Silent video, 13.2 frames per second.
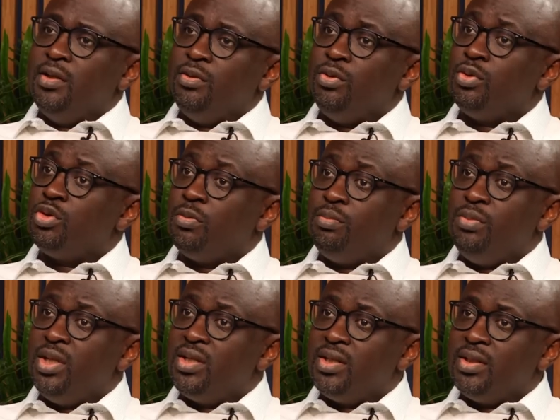You
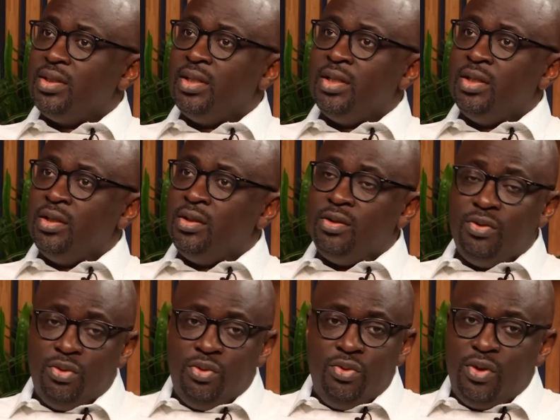submit,
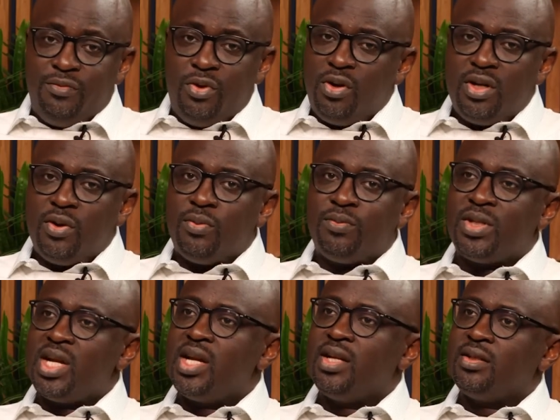you have done the
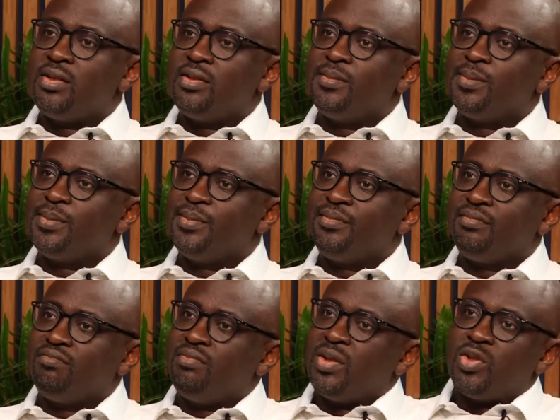science,
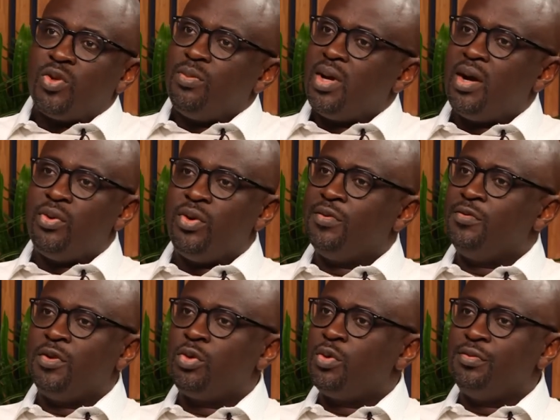but somehow you have
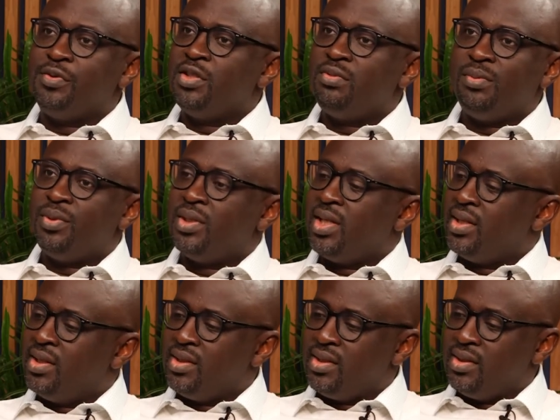not convinced people that
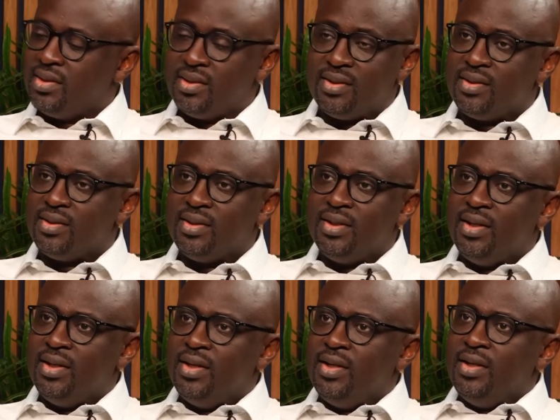this is.
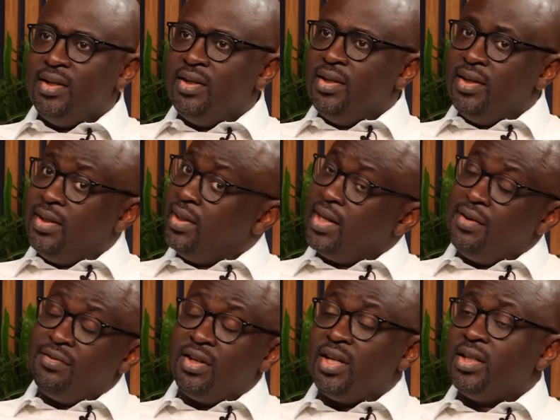Then
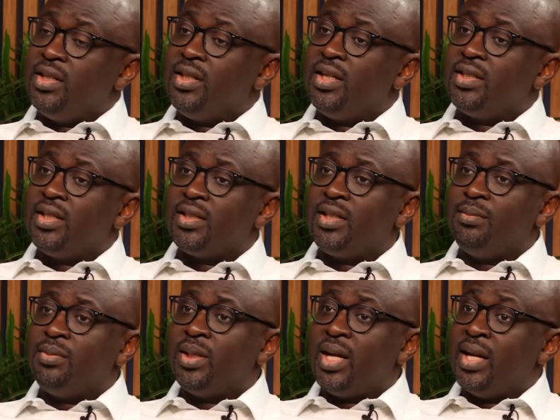after that, it gets
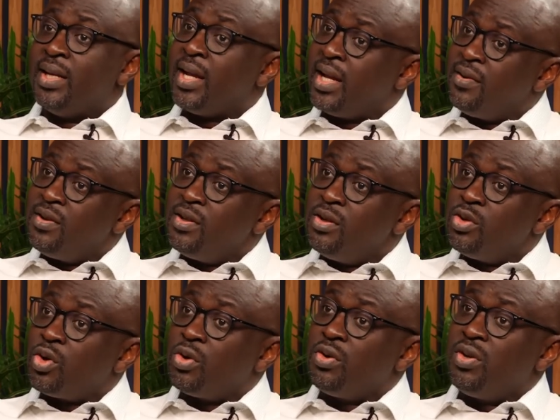accepted. And then
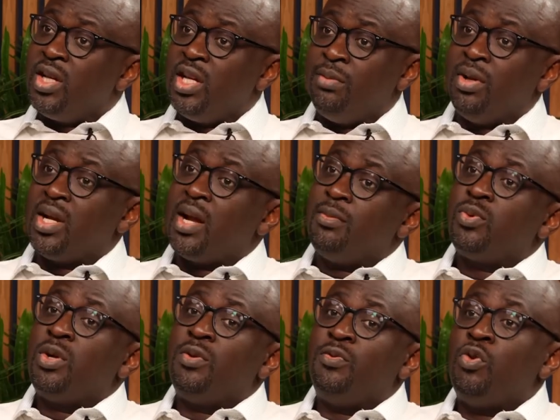suddenly it becomes
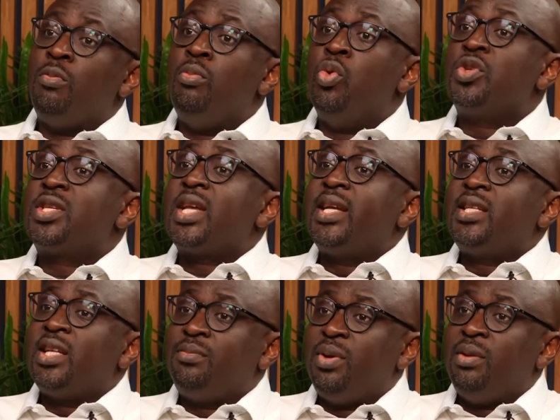one of your most
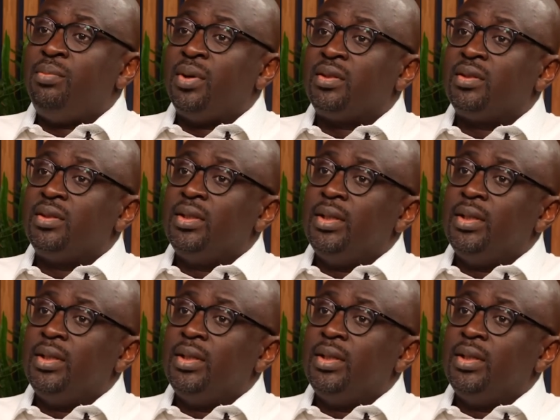cited papers.